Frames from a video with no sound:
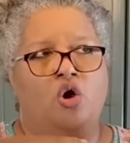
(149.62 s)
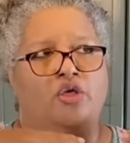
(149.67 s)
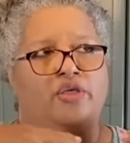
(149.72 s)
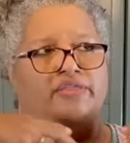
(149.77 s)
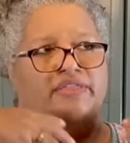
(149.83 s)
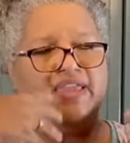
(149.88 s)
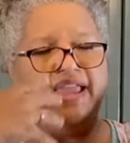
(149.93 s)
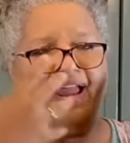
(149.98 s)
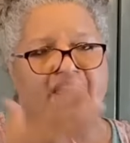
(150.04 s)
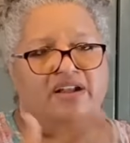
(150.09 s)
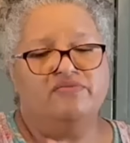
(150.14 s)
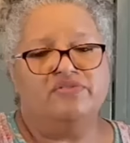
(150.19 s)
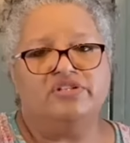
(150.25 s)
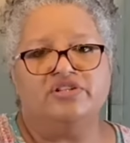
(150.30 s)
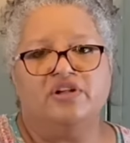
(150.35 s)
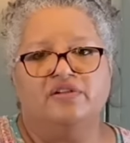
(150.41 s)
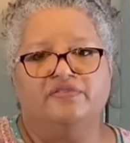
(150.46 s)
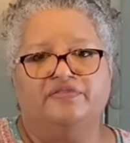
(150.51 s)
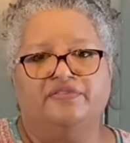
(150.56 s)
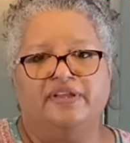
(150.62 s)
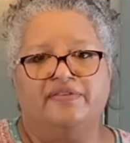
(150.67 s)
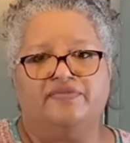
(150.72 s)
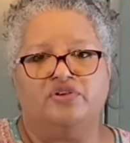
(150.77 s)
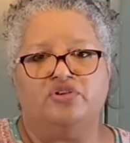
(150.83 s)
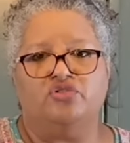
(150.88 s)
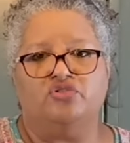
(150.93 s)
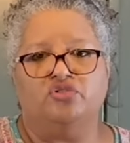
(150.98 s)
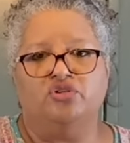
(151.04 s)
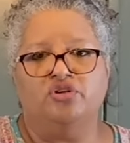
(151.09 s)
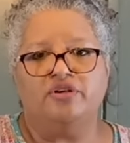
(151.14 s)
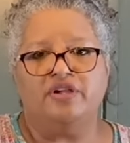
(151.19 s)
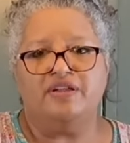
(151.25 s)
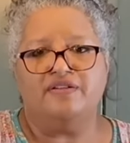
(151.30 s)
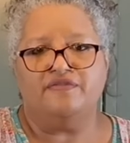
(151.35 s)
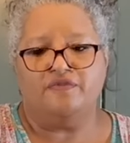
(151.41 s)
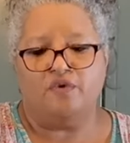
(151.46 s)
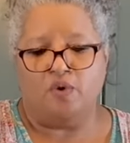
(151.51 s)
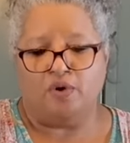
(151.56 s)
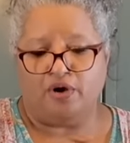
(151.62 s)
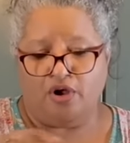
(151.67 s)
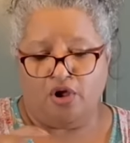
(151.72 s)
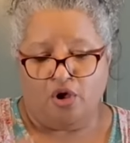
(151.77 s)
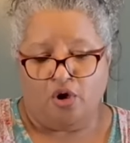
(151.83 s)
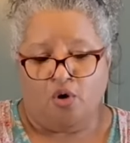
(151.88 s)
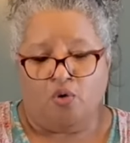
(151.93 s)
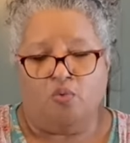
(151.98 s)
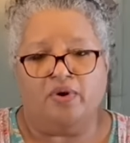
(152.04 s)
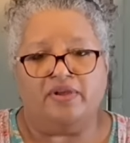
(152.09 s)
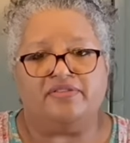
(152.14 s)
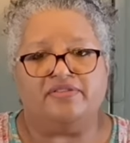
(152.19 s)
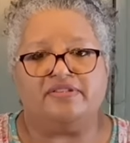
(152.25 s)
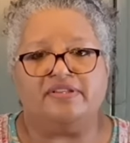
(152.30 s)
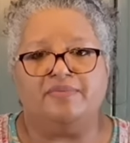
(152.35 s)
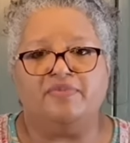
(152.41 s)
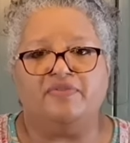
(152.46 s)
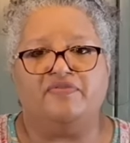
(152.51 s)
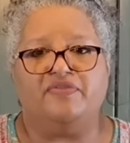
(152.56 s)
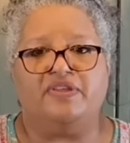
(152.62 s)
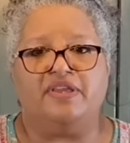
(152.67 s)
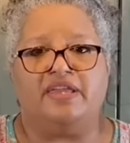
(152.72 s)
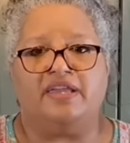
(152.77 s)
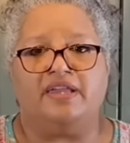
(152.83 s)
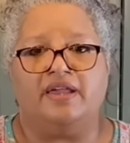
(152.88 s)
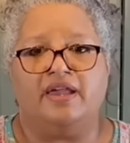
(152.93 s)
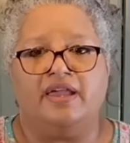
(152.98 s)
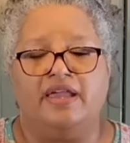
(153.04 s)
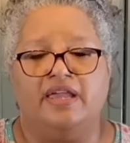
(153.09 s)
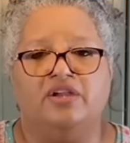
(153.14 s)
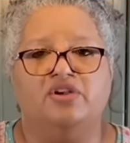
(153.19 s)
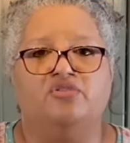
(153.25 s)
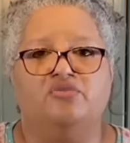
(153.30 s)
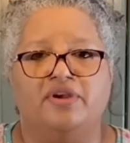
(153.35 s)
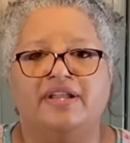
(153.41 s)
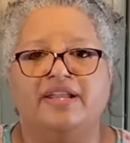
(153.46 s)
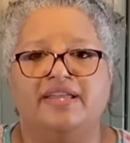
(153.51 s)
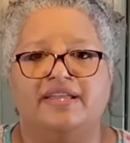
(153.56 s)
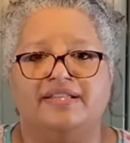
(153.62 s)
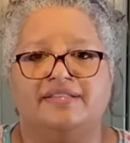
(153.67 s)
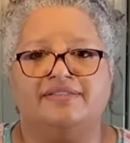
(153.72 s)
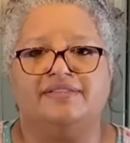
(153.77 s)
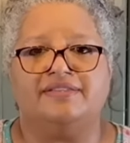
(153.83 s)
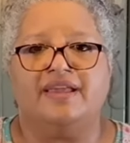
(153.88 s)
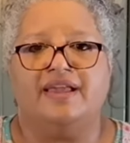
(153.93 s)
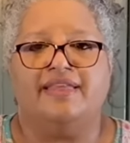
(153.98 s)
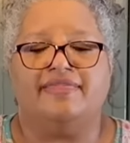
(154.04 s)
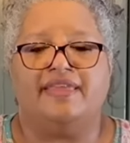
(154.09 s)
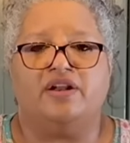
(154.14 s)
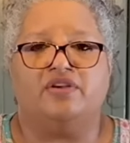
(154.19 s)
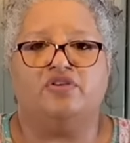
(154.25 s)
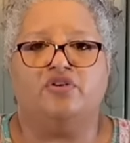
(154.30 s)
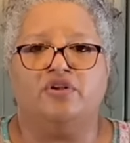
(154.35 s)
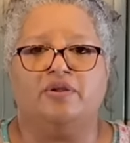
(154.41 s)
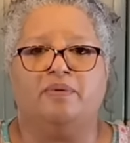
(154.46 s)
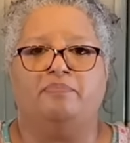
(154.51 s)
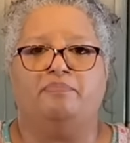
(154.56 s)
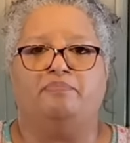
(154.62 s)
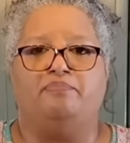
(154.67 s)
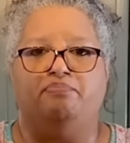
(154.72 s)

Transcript: the end result flavor you're looking for with some of the ingredients that are going to